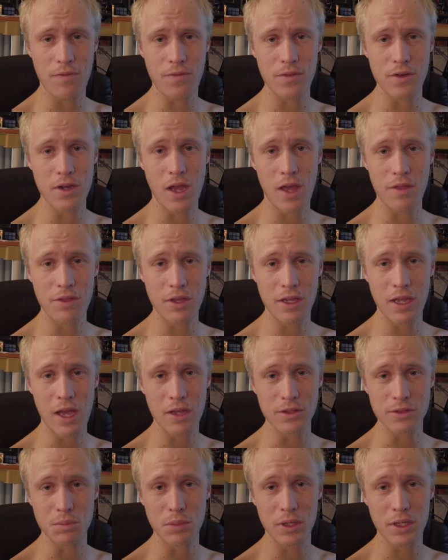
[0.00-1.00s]
if nothing
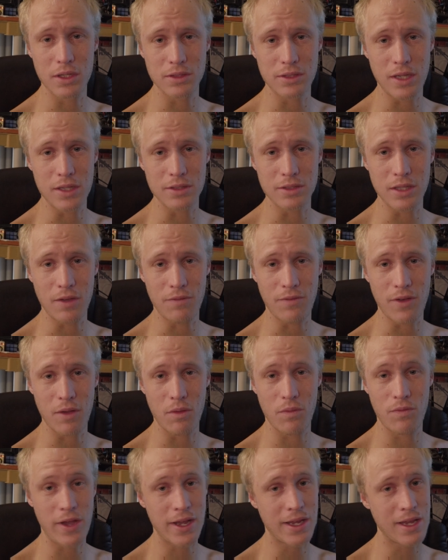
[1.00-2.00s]
else, because
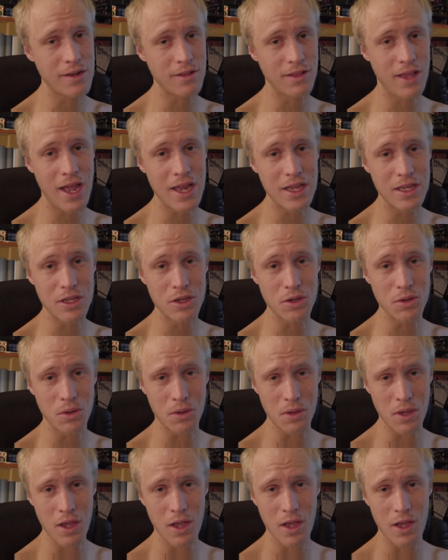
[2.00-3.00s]
if I can light
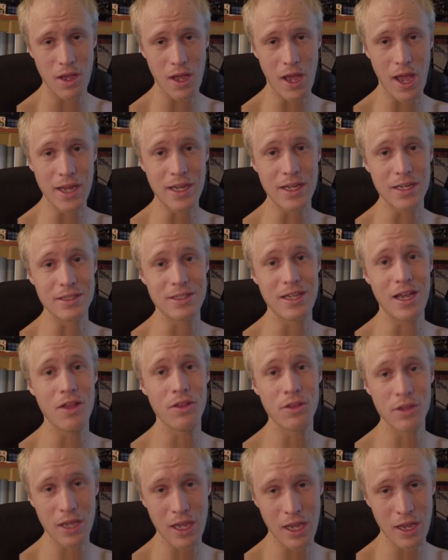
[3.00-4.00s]
you, I can
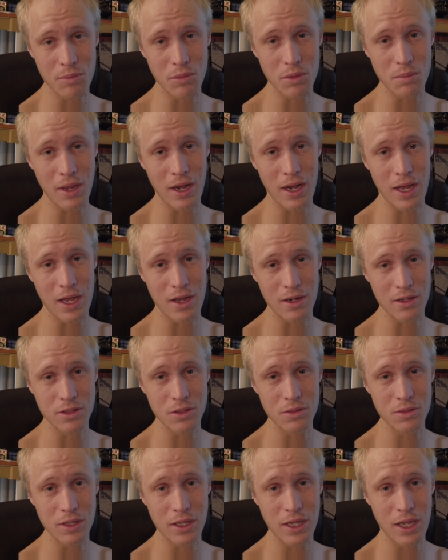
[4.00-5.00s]
tell the cameraman how to
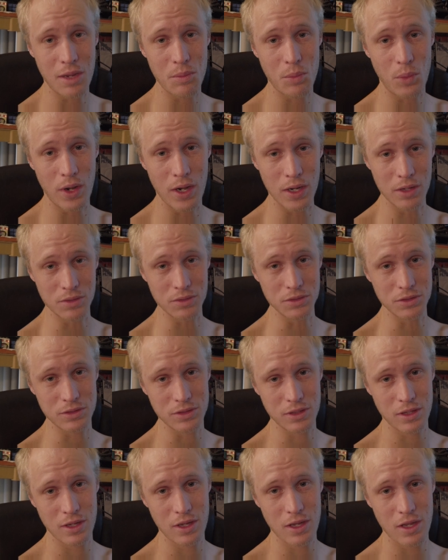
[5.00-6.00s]
do the camera
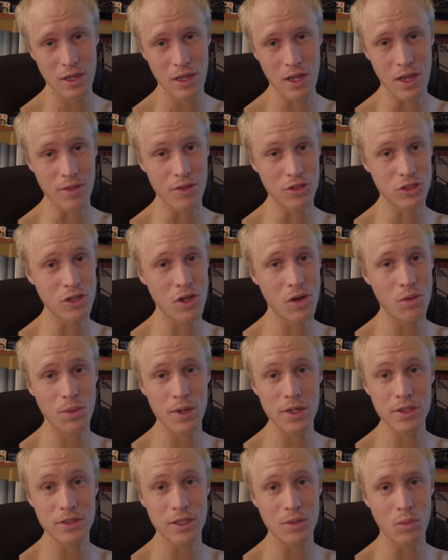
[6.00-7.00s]
angles. And there's no
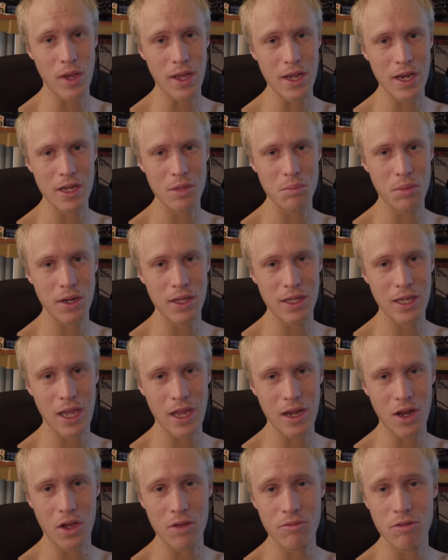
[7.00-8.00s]
reason why anybody
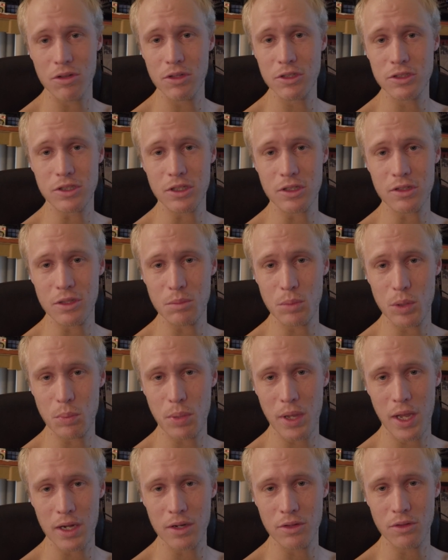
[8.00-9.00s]
can't unrealistically be
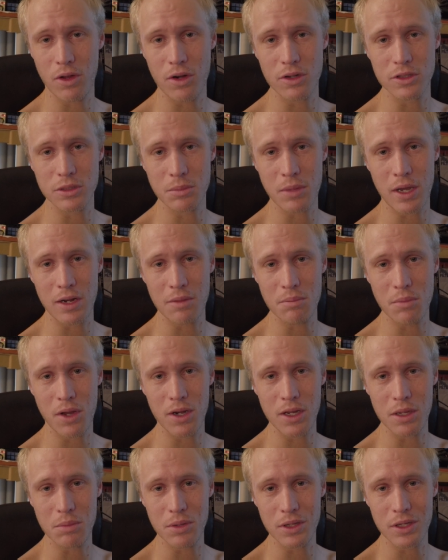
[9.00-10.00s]
paid a large amount of
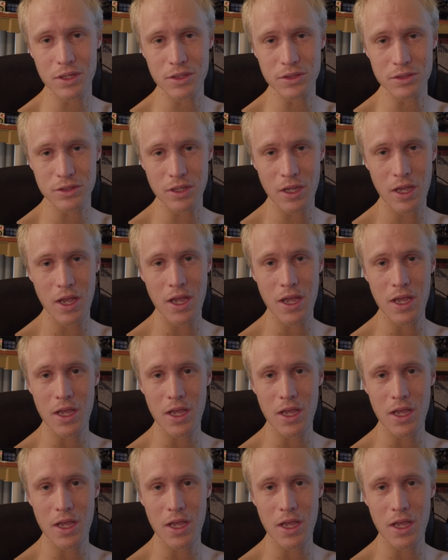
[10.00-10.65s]
money, because